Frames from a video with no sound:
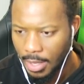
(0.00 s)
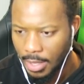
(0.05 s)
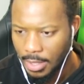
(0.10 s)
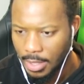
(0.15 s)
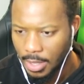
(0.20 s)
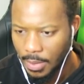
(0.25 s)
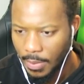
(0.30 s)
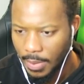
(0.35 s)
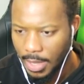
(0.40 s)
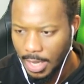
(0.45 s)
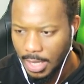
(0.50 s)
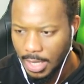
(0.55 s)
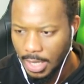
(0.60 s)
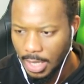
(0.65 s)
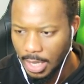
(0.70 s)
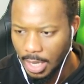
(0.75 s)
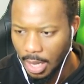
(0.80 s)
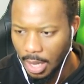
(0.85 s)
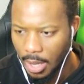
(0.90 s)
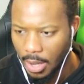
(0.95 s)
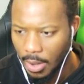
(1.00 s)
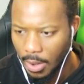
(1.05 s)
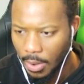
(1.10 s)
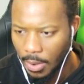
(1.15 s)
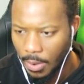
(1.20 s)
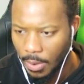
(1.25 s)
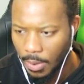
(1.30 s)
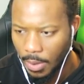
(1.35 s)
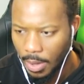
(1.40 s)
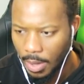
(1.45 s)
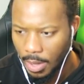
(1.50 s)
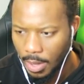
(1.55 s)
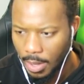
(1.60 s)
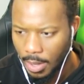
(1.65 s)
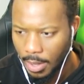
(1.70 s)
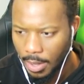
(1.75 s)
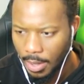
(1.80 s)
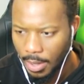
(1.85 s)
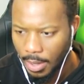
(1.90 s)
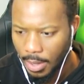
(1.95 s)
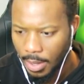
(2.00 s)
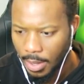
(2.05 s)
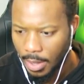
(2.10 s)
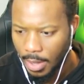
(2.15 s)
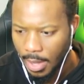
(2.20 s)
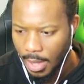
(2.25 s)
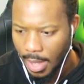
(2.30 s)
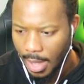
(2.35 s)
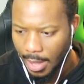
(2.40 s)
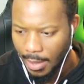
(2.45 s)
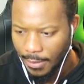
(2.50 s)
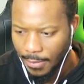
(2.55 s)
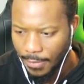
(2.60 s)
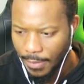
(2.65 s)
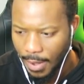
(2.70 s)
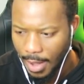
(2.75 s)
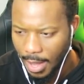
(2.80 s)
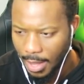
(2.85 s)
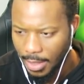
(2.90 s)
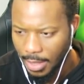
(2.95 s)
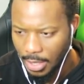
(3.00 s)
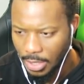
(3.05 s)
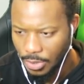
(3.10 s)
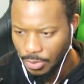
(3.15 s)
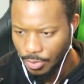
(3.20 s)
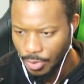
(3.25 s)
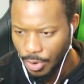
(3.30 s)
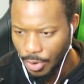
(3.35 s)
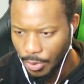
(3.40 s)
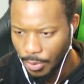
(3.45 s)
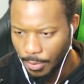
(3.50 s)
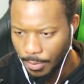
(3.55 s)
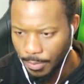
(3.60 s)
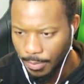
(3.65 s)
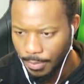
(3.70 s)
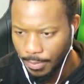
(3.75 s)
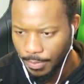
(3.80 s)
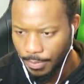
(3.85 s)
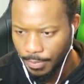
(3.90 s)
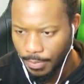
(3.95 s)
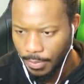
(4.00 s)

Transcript: So we need to go and find this room.